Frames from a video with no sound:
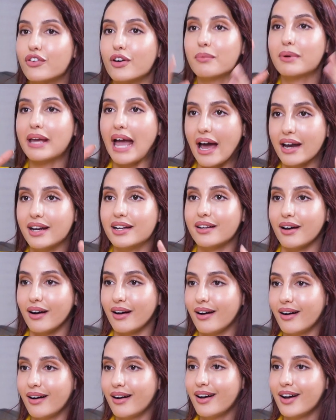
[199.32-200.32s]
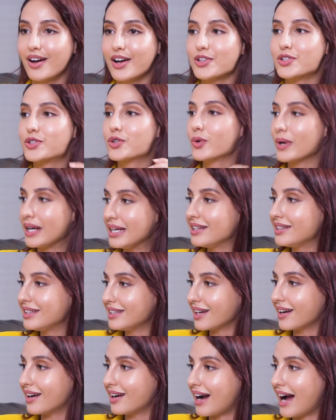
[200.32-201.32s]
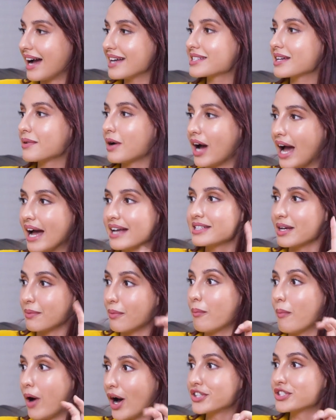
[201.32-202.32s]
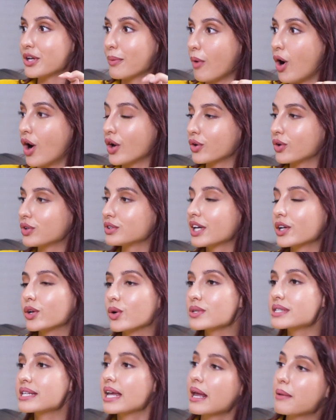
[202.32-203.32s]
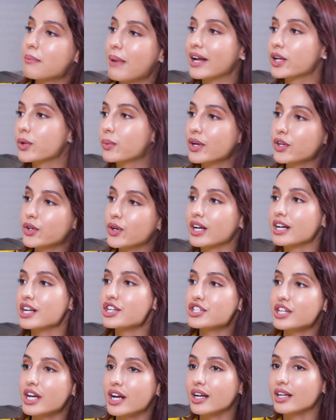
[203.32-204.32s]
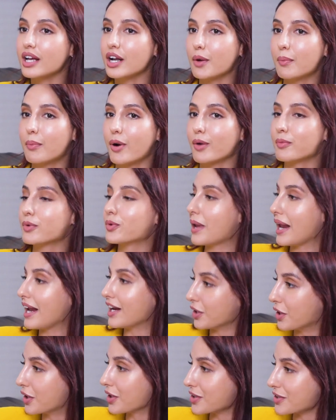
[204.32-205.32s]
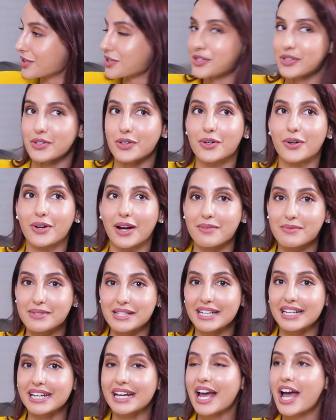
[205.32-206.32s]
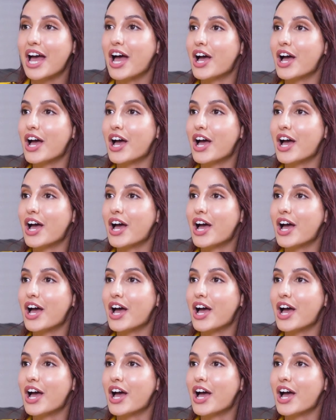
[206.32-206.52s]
from Canada to India as a model, they don't say, by the way, you're gonna share an apartment with 8 girls. You know what I'm saying?